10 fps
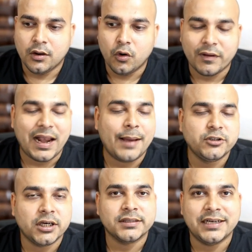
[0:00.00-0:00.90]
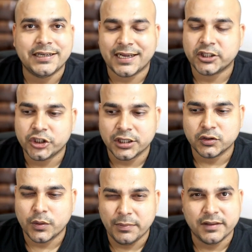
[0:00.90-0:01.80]
overlap chunks and text
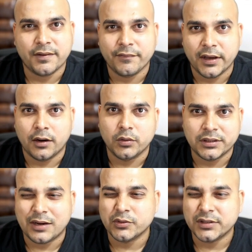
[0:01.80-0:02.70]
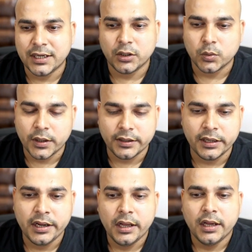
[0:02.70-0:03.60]
chunks will be somewhere around
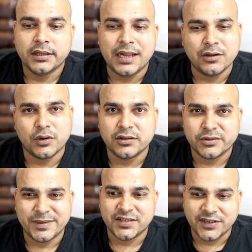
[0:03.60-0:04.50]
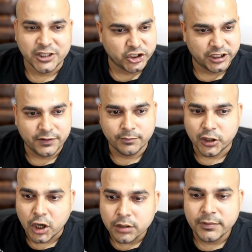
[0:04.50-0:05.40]
1,200, that you can specifically check from
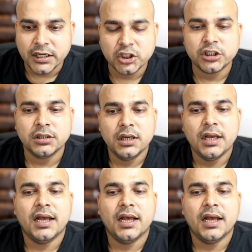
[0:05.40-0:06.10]
the documentation.